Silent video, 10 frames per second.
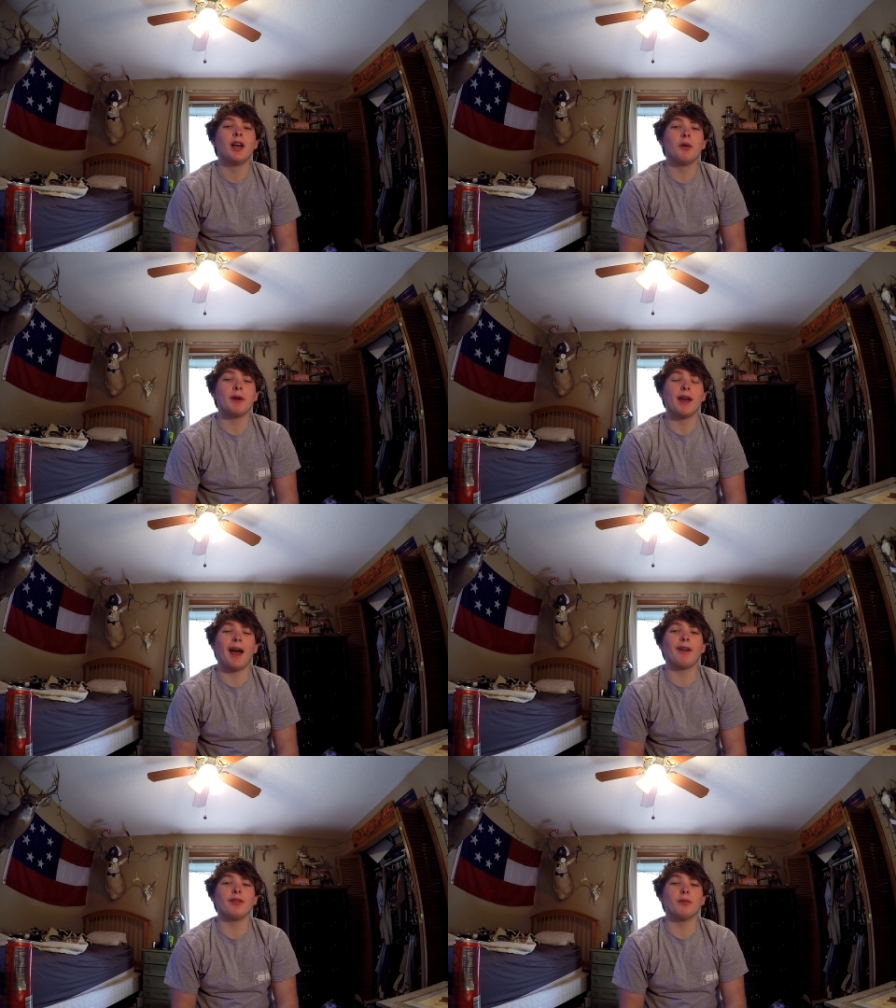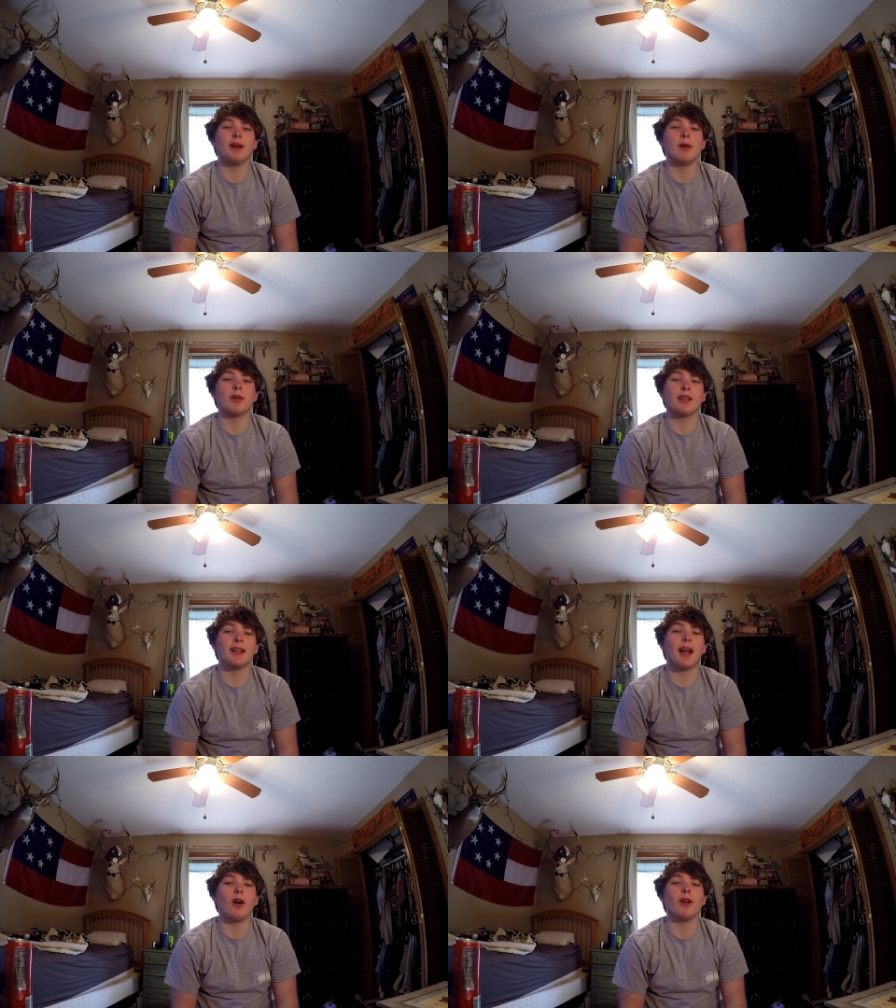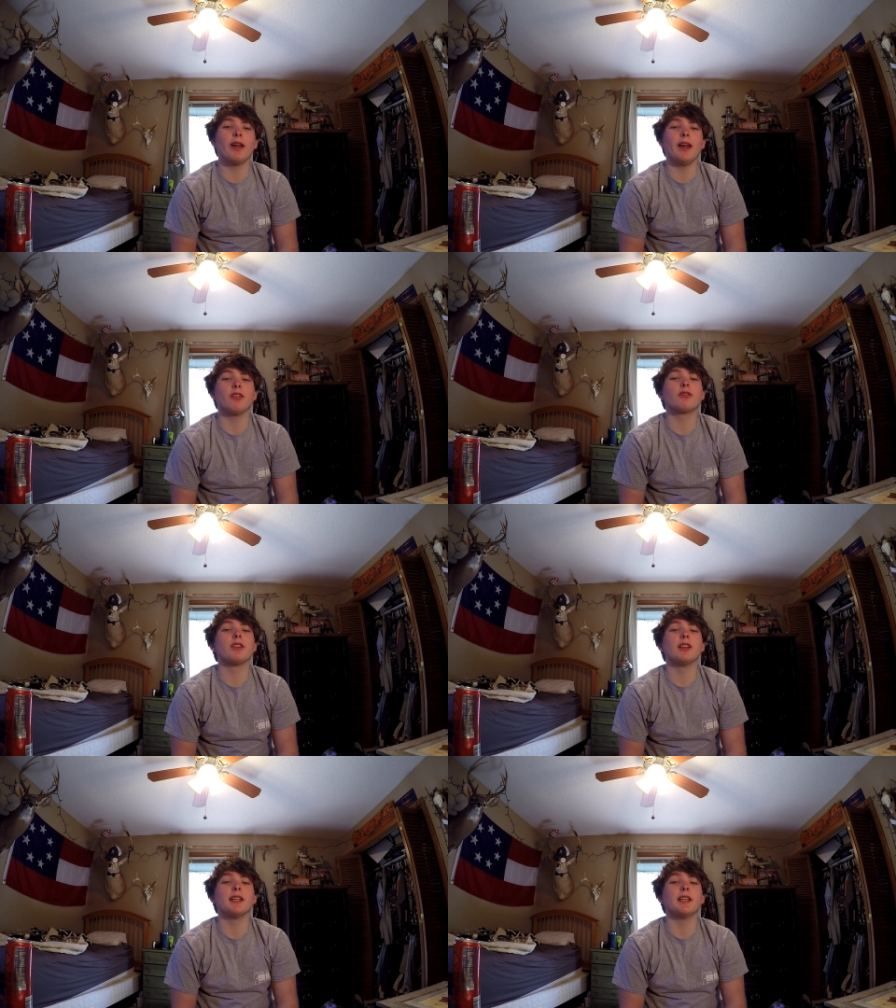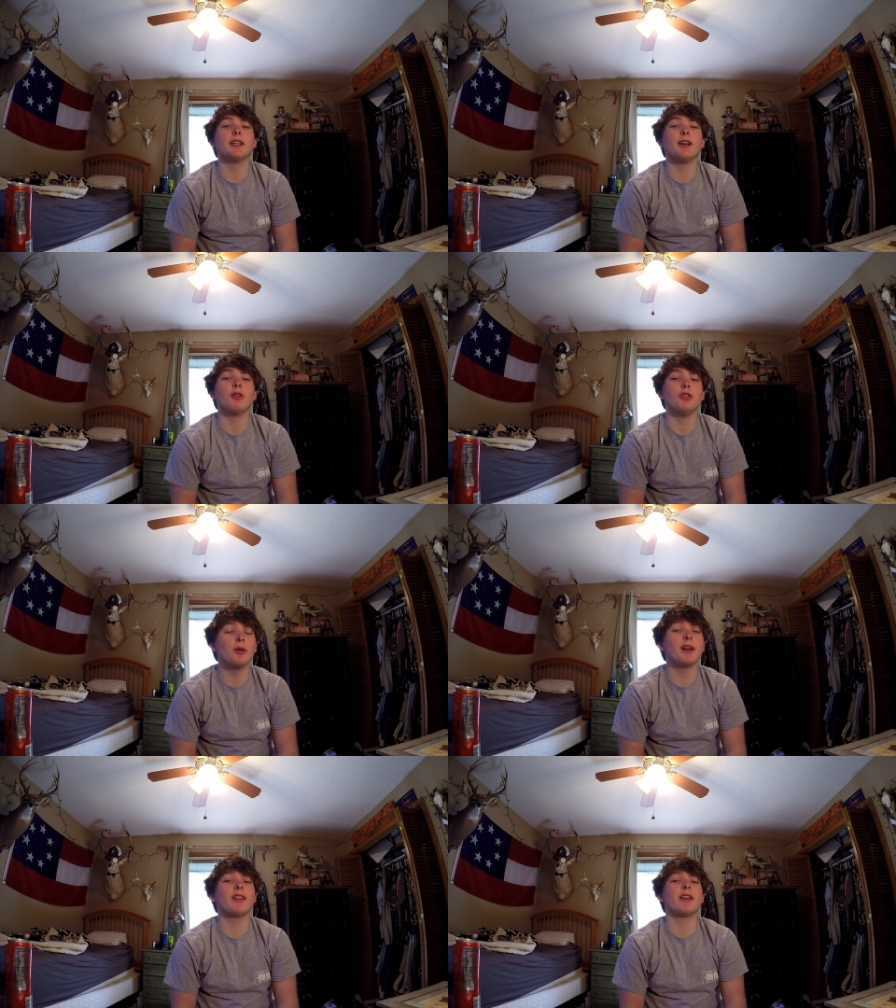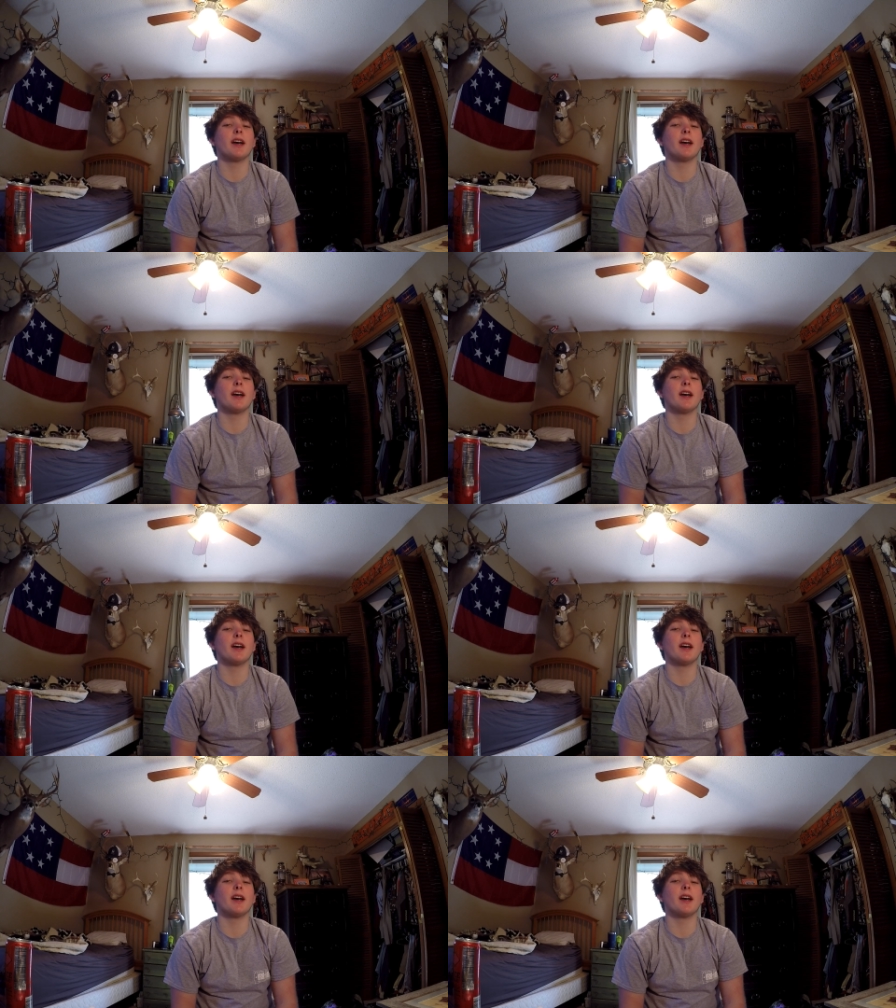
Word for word: And we haven't been able to get out and really go do anything